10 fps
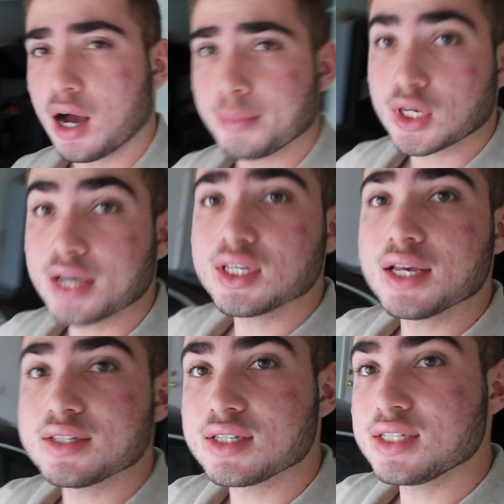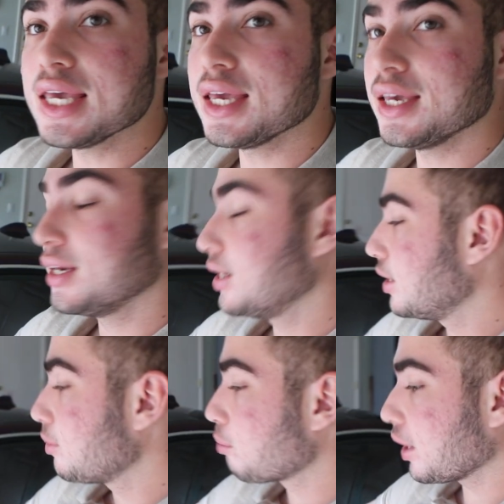So as you guys can see,
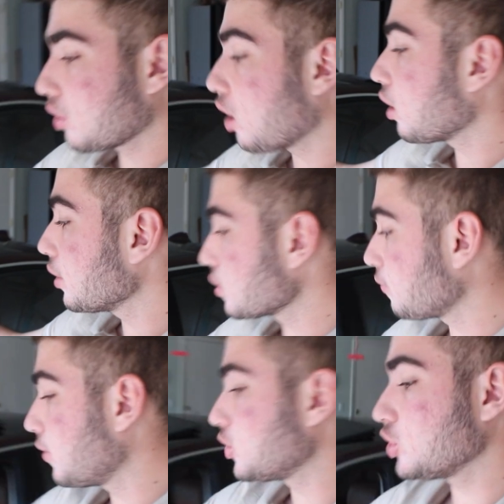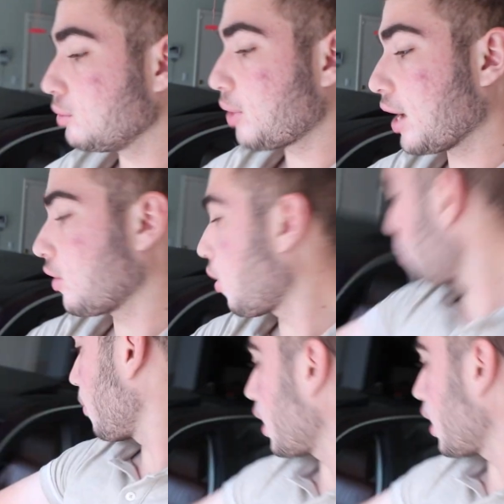my car is officially back home.